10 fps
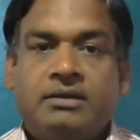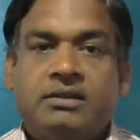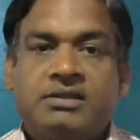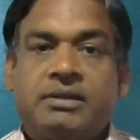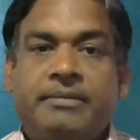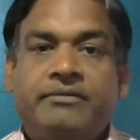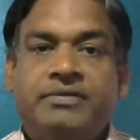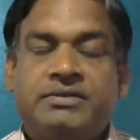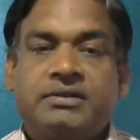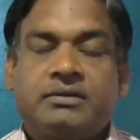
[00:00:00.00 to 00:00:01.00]
This is the main
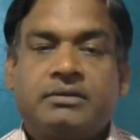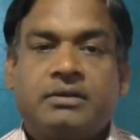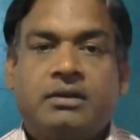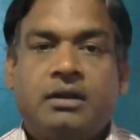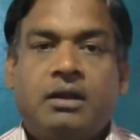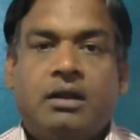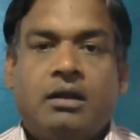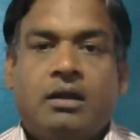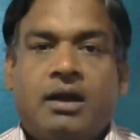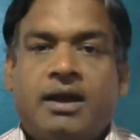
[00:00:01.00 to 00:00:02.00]
feature,
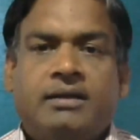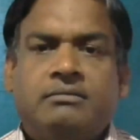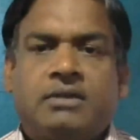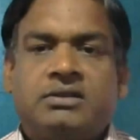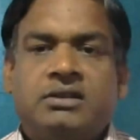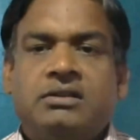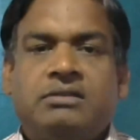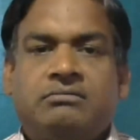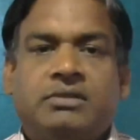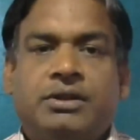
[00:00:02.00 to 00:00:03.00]
and
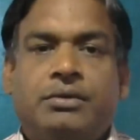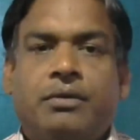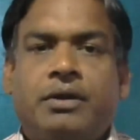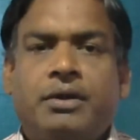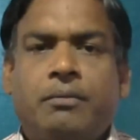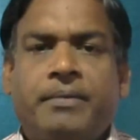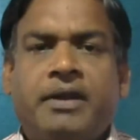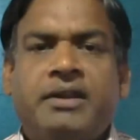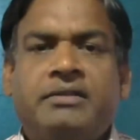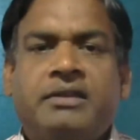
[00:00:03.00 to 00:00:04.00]
actually you don't need to
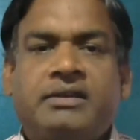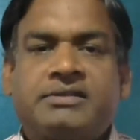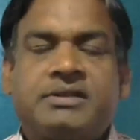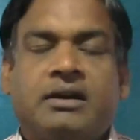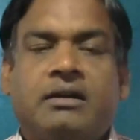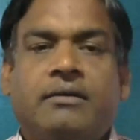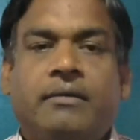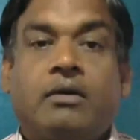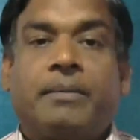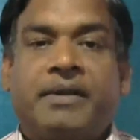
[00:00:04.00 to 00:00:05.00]
pay anything extra
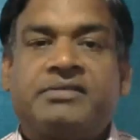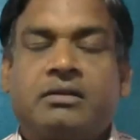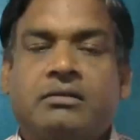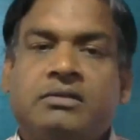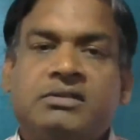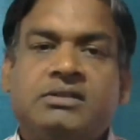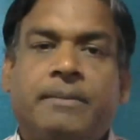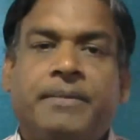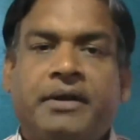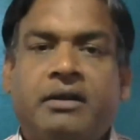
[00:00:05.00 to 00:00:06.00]
for updation. This is
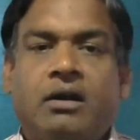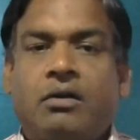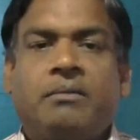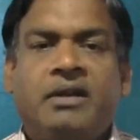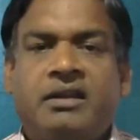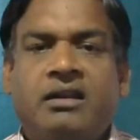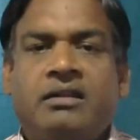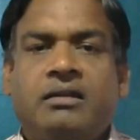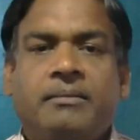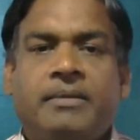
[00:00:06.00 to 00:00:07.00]
updated
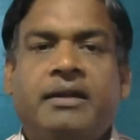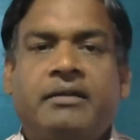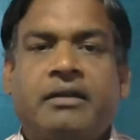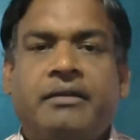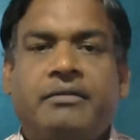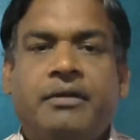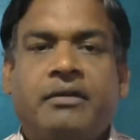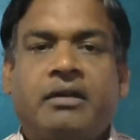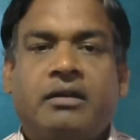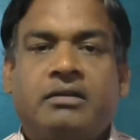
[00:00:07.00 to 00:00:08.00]
automatically by internet, through
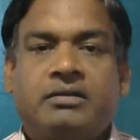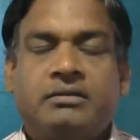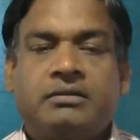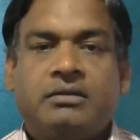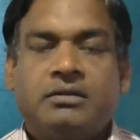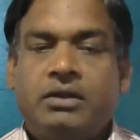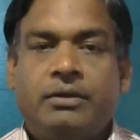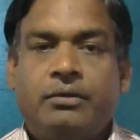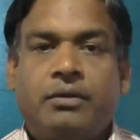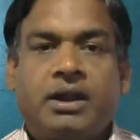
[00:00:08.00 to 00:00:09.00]
internet.
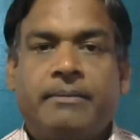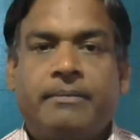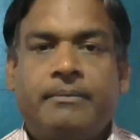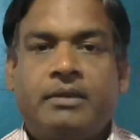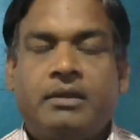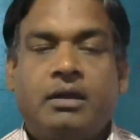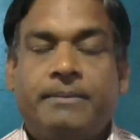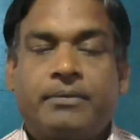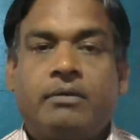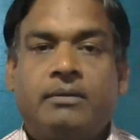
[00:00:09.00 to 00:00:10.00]
You don't have any
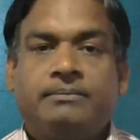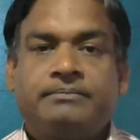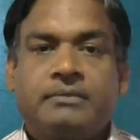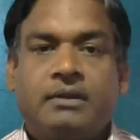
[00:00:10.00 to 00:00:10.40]
problem.